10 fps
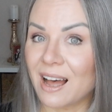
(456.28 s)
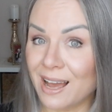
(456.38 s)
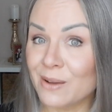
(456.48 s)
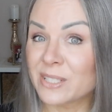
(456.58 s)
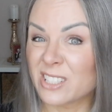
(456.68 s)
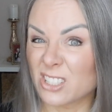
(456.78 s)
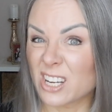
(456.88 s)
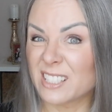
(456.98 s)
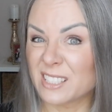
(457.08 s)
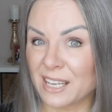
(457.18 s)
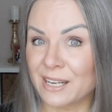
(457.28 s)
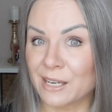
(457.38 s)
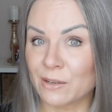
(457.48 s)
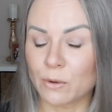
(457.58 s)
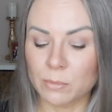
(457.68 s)
I would suggest
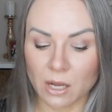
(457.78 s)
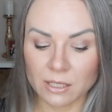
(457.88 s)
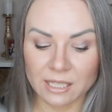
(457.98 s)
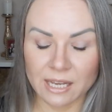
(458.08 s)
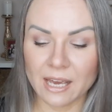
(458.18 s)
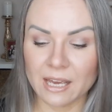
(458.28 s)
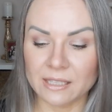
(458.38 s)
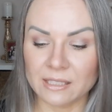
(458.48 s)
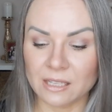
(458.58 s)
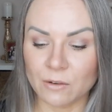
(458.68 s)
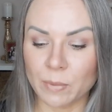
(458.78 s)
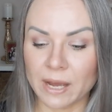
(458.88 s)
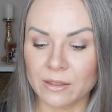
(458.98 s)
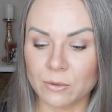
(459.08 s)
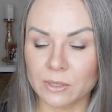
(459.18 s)
getting it from Dossier instead of
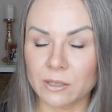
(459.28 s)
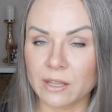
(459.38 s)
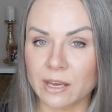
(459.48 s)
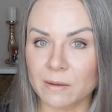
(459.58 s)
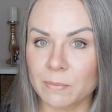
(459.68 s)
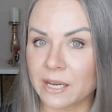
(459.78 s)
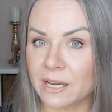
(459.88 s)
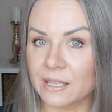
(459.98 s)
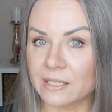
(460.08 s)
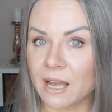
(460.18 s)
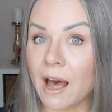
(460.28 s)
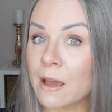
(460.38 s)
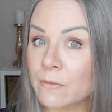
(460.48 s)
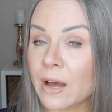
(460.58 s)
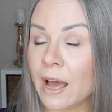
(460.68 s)
buying the real thing because
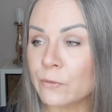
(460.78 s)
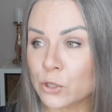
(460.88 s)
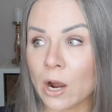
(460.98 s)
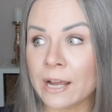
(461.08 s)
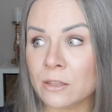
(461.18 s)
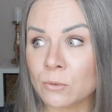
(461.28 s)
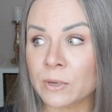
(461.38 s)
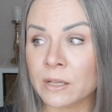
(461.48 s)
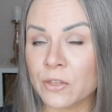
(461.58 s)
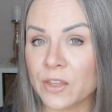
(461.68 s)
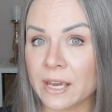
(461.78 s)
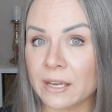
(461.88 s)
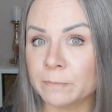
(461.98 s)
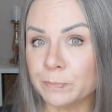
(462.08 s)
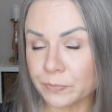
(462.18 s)
I've I've tried the real
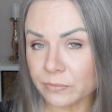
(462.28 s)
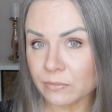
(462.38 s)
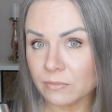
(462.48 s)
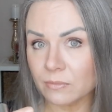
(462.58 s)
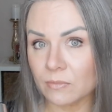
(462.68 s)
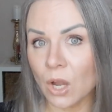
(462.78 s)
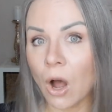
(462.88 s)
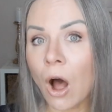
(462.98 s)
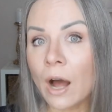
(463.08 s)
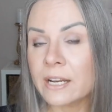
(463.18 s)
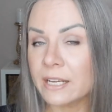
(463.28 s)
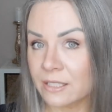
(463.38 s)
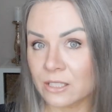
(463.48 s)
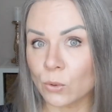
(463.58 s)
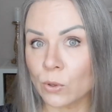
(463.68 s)
thing on
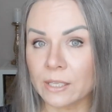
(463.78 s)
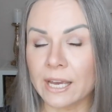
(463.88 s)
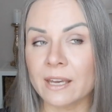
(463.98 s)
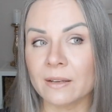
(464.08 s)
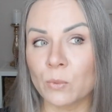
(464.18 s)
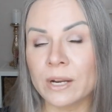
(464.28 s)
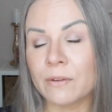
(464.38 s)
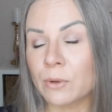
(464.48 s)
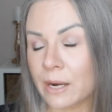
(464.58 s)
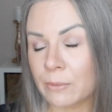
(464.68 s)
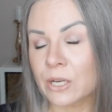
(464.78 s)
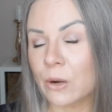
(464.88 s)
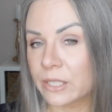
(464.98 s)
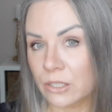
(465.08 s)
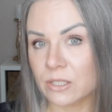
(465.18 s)
in store like whenever I would
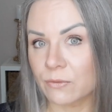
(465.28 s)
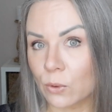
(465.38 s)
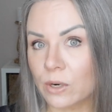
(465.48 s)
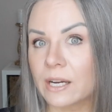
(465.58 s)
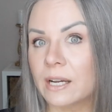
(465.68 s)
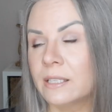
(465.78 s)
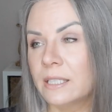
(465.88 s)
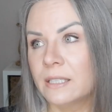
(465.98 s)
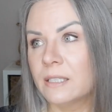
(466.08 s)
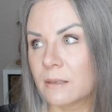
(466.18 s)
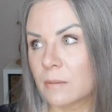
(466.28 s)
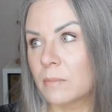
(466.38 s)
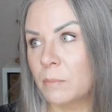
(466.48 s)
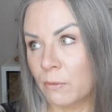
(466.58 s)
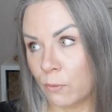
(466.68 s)
go into Sephora
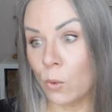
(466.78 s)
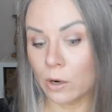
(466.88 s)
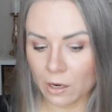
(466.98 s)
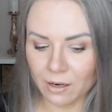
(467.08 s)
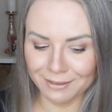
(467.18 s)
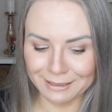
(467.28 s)
before